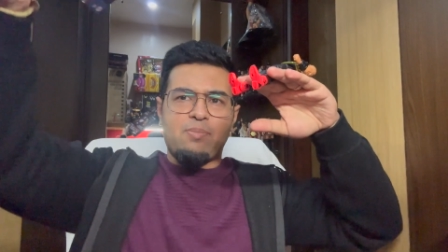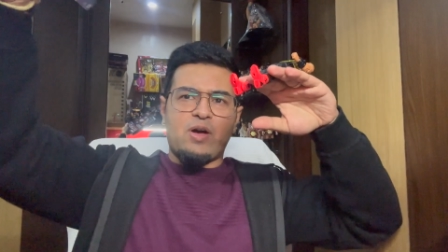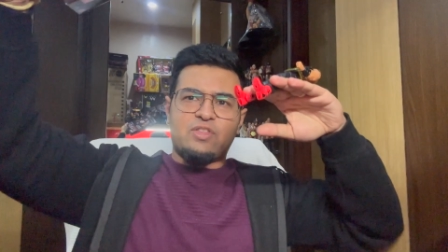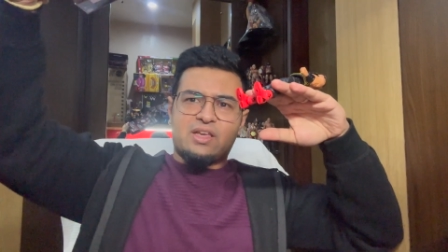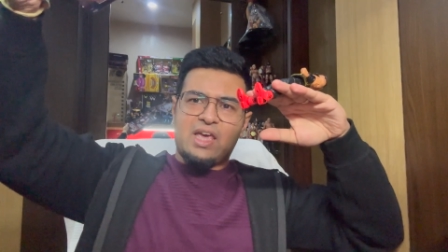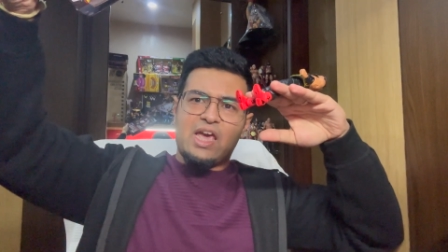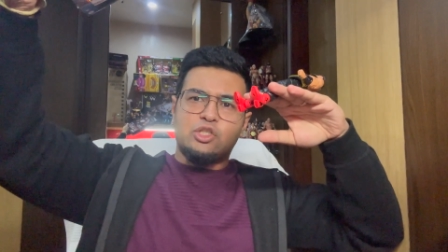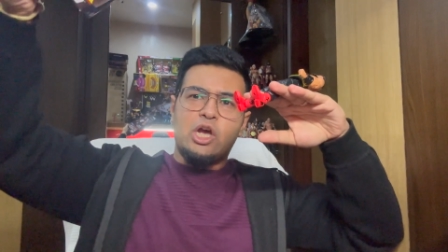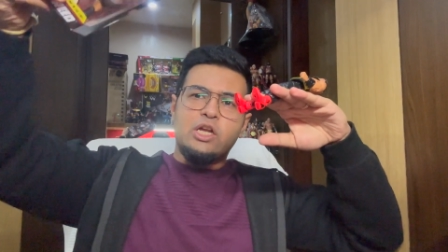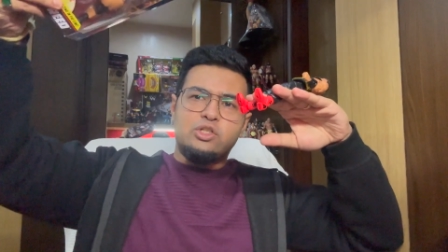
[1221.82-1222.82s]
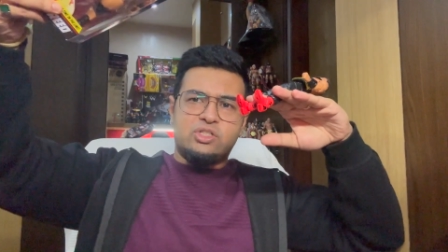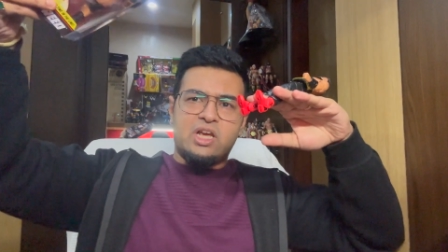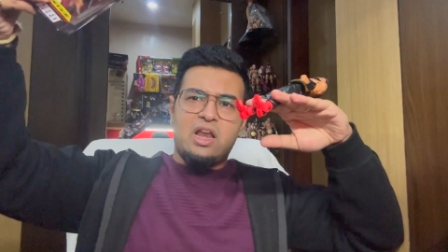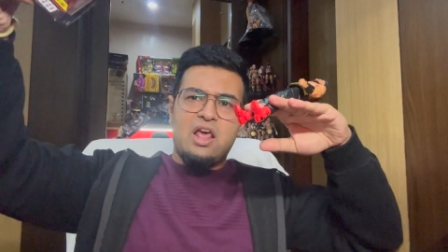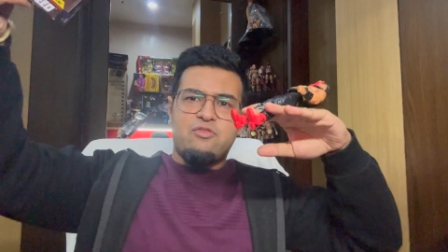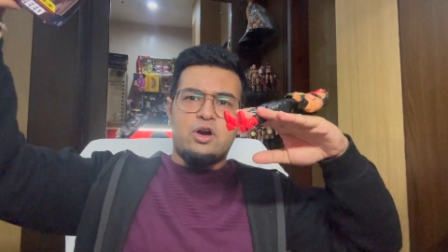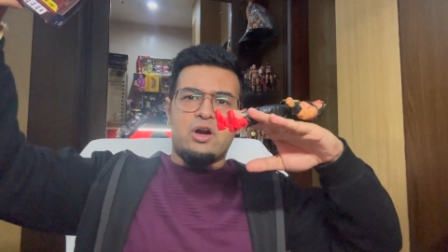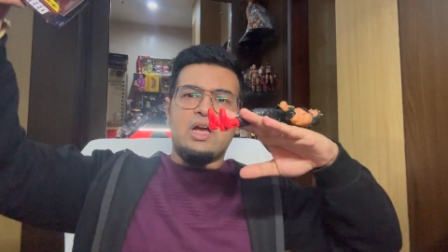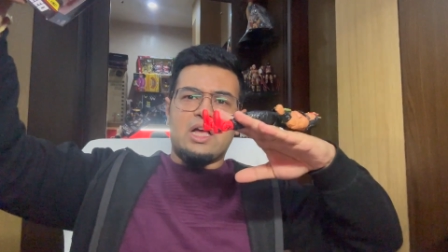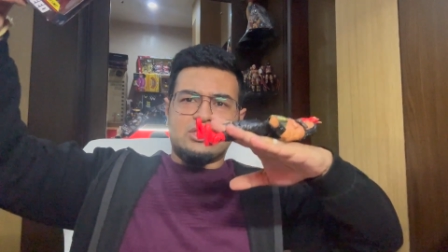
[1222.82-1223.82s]
of the cage to deliver
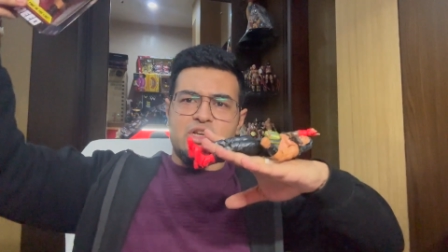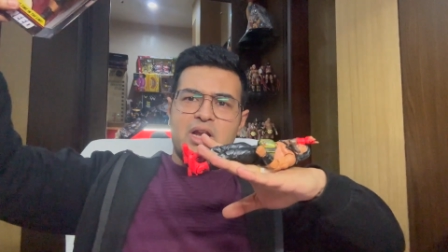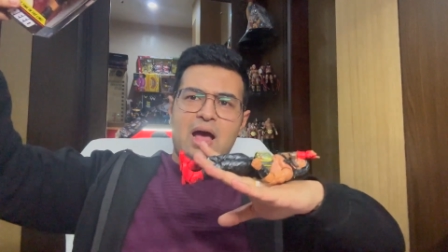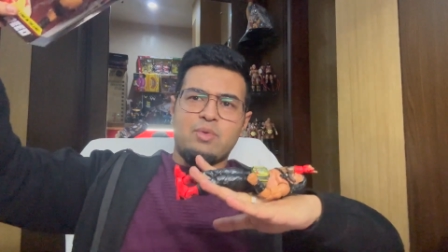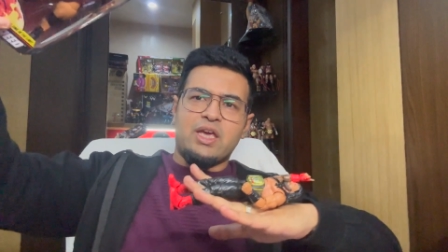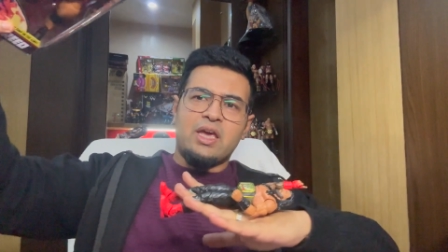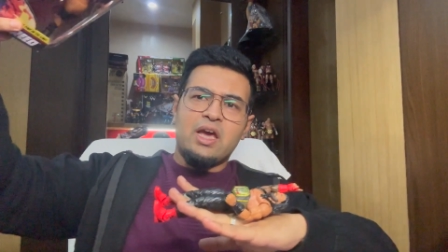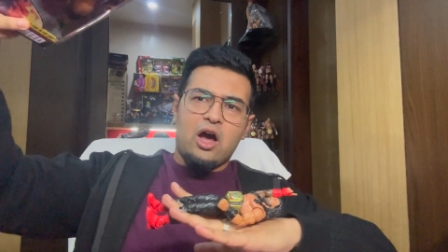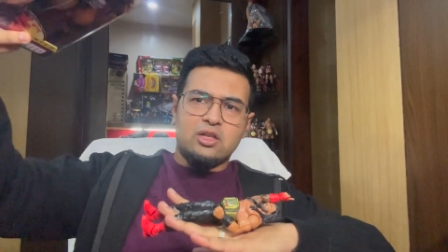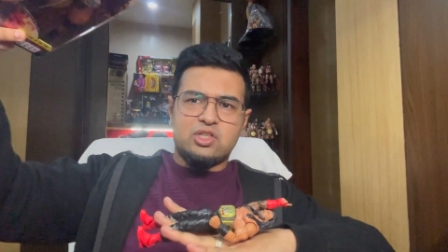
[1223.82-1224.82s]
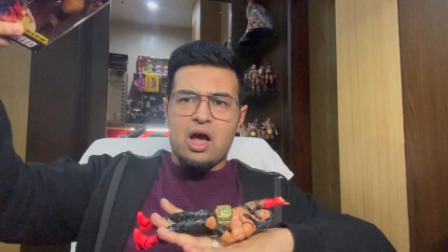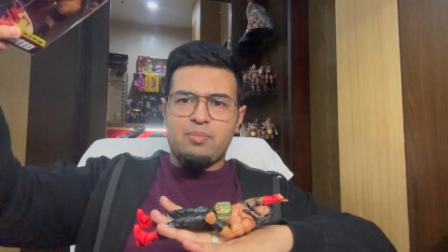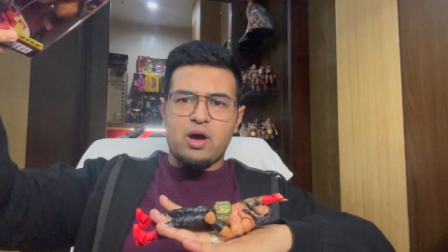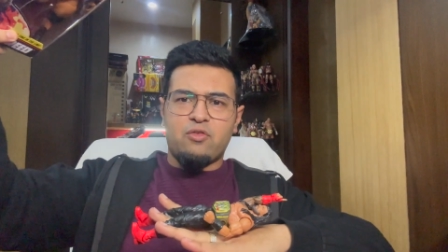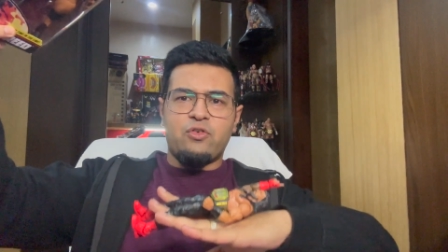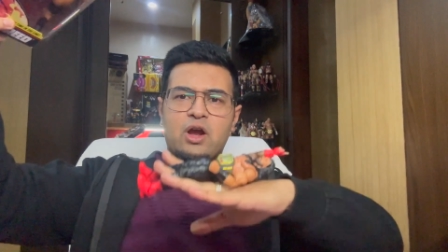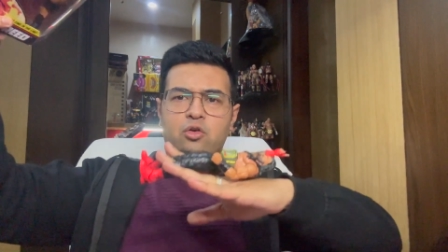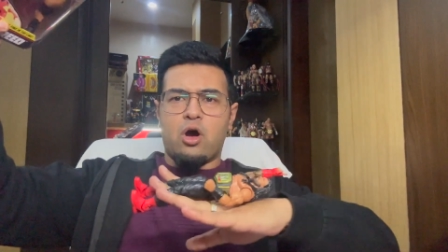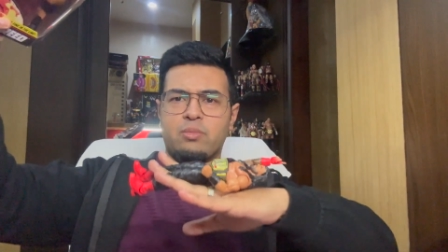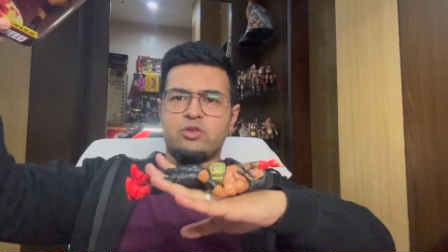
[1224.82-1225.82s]
a tsunami on top of
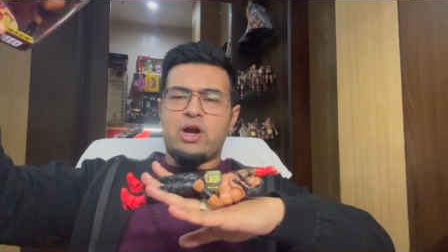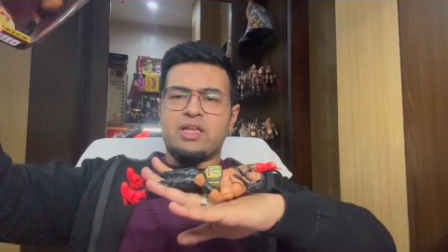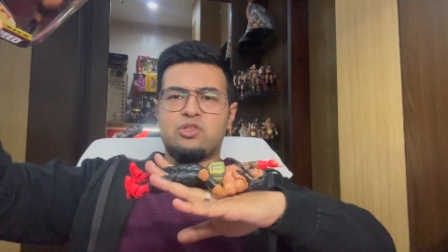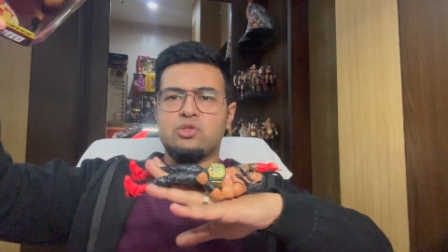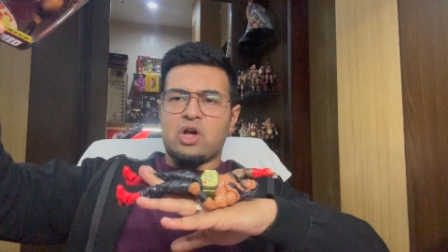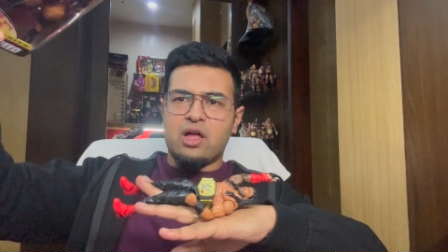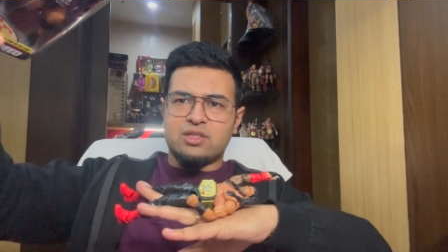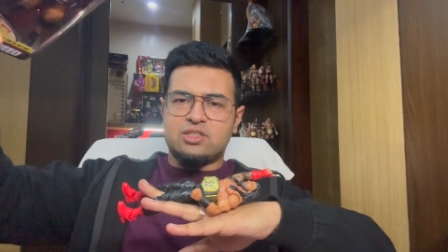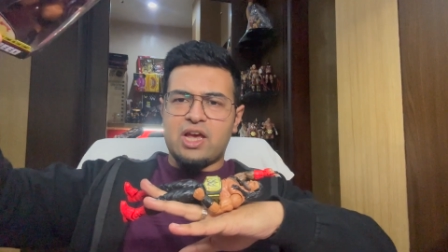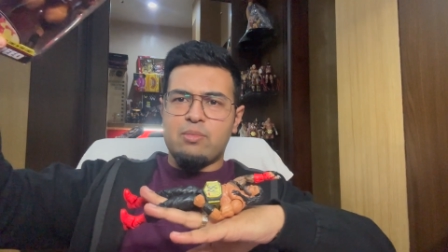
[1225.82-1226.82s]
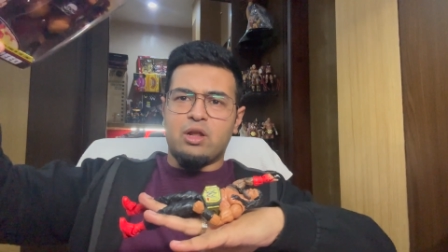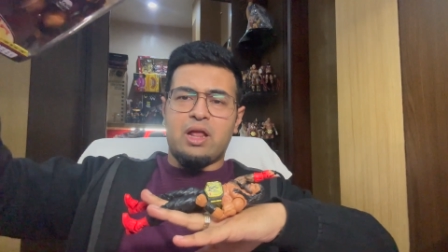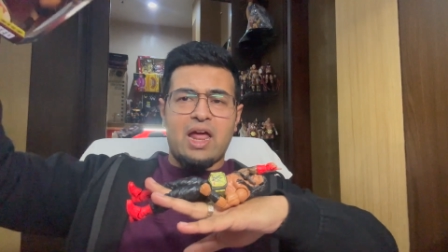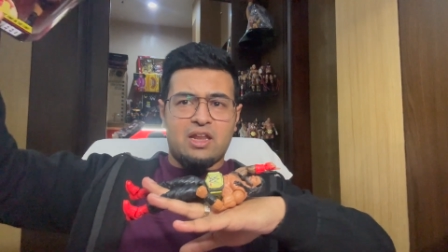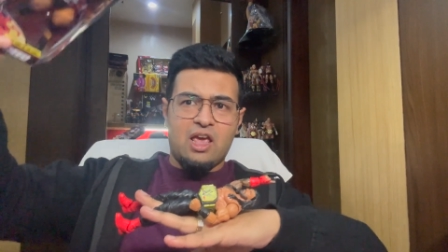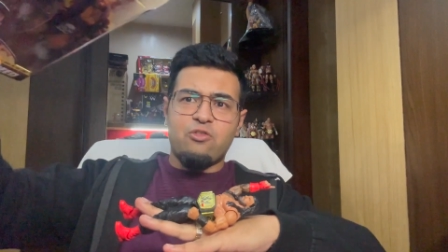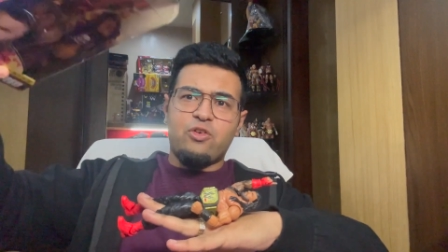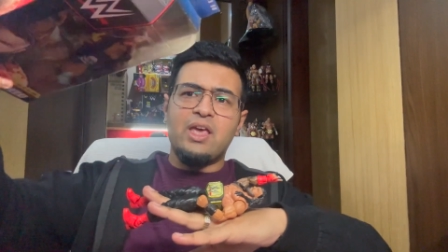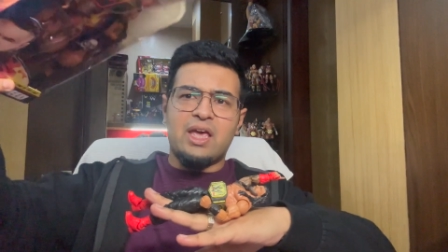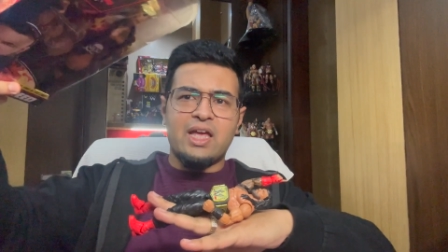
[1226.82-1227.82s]
Roman Reigns, who's on the table. And if
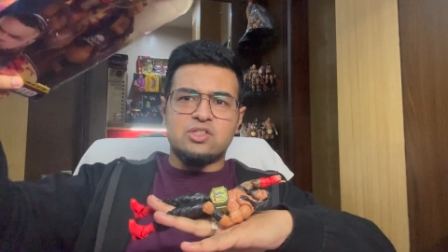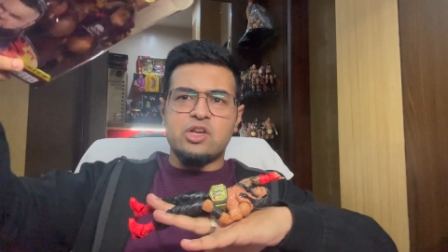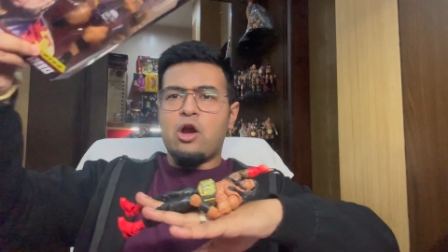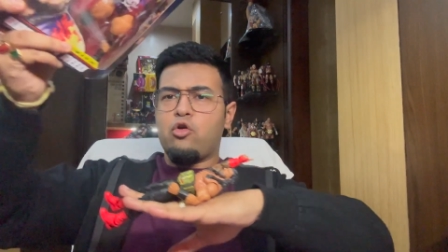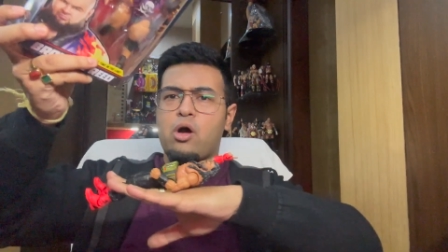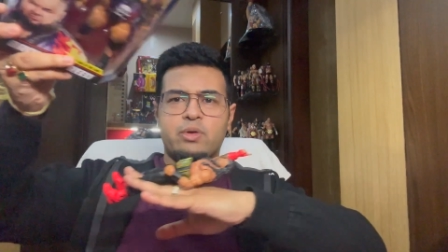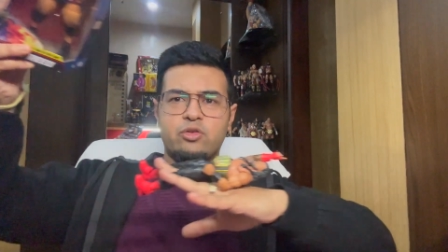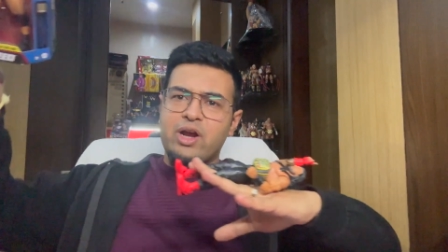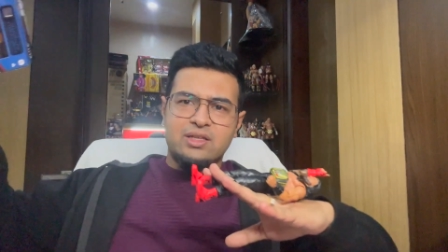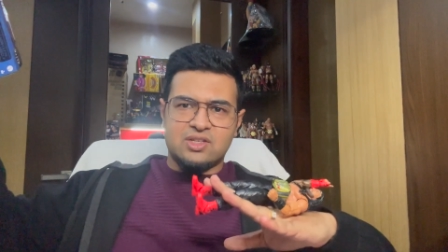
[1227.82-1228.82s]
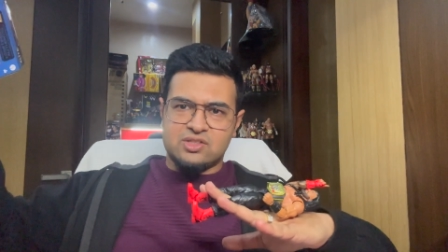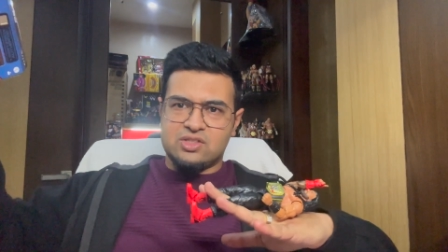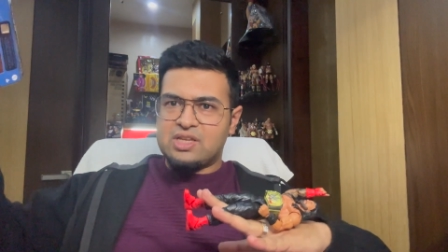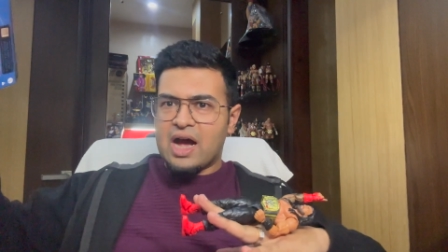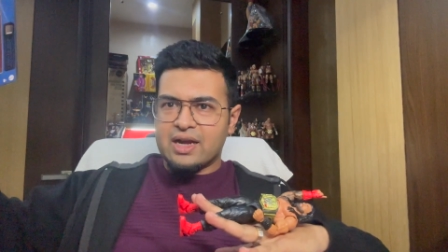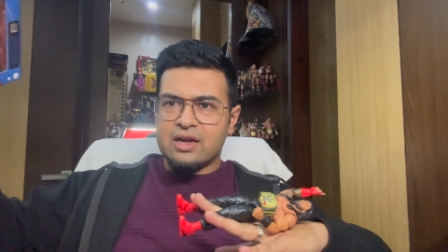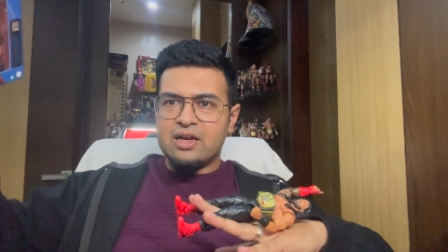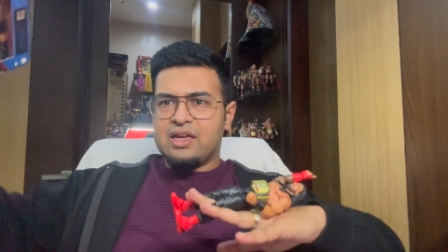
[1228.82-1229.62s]
he hits, Roman Reigns is done.